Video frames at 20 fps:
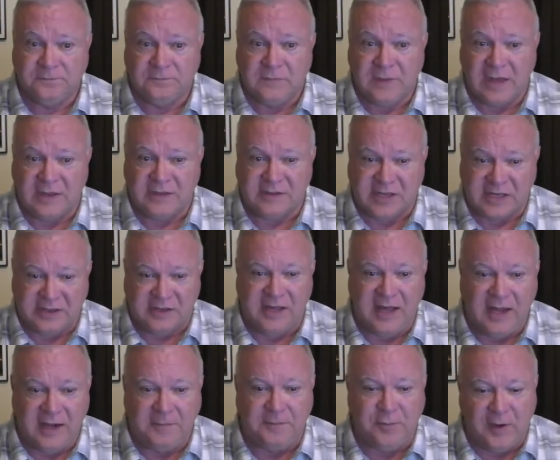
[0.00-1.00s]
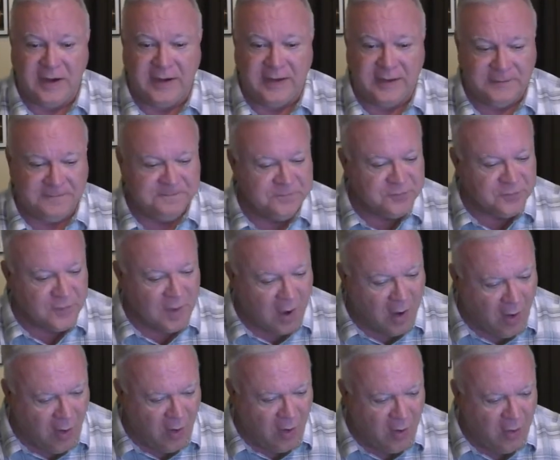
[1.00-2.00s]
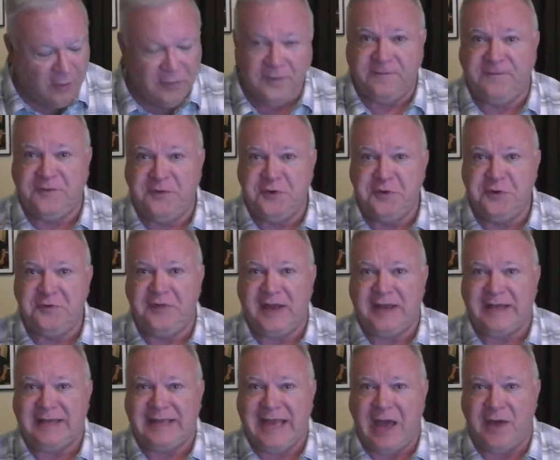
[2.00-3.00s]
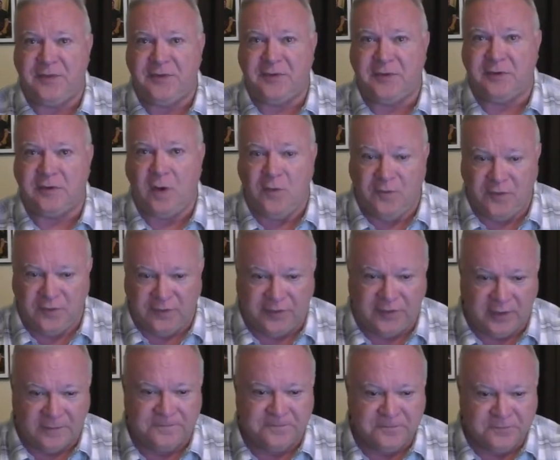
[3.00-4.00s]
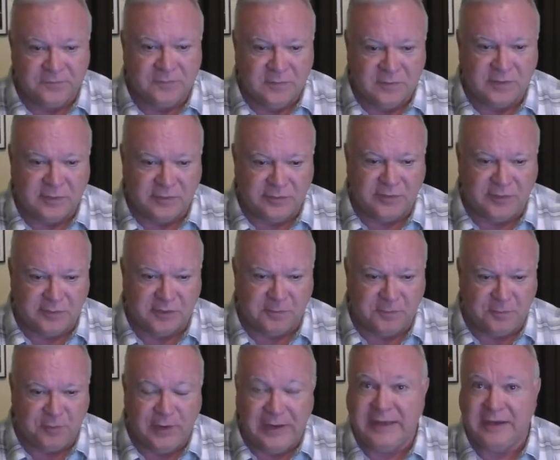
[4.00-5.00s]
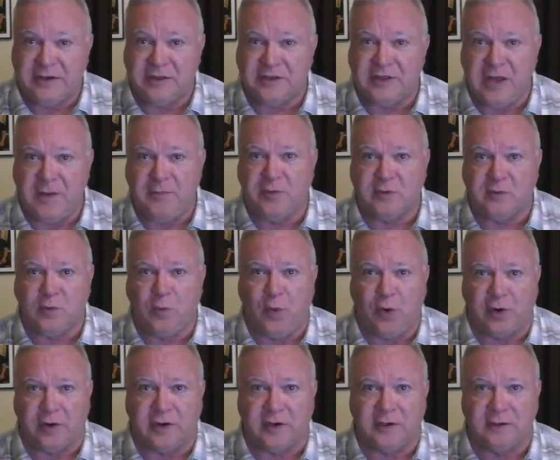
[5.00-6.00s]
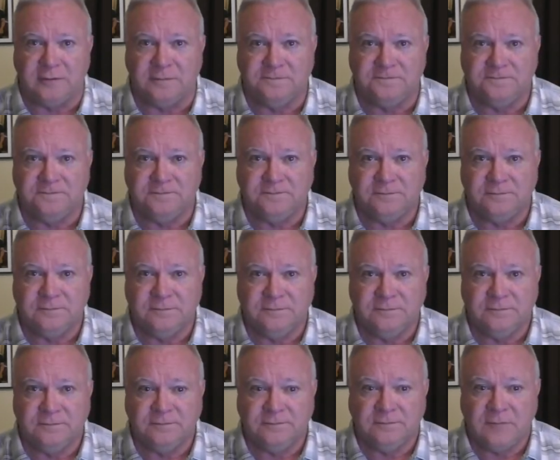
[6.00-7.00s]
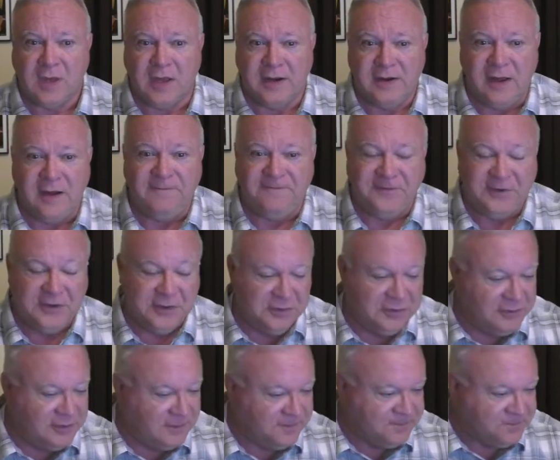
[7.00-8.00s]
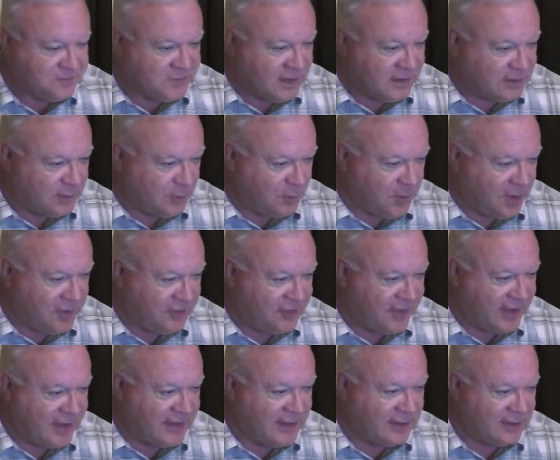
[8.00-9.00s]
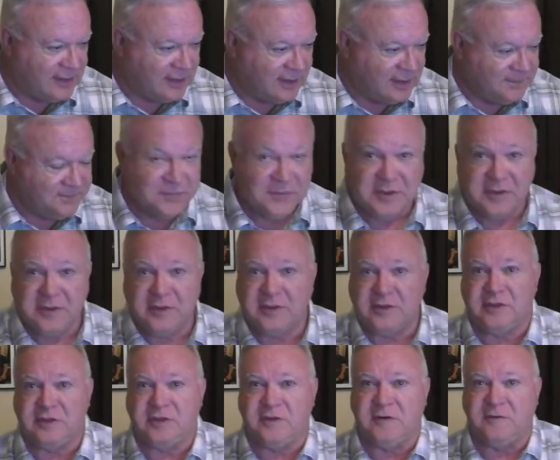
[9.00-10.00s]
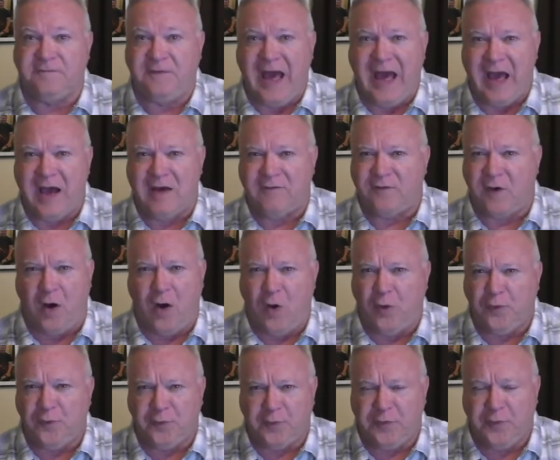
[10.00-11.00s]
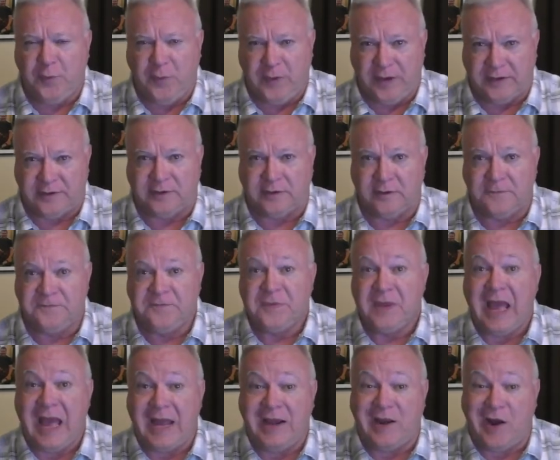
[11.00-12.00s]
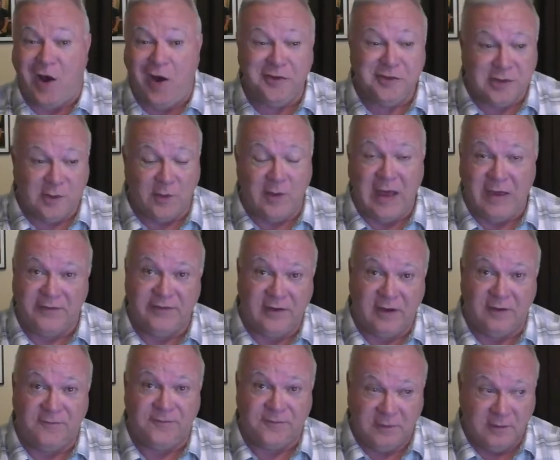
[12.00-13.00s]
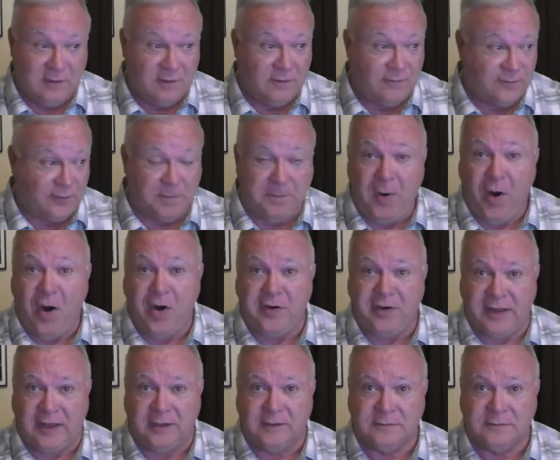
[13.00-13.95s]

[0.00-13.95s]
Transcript: as they celebrated all the food they'd gathered over the, the spring and summer's work. Enough food to where they could survive all through the winter and also have enough for a party.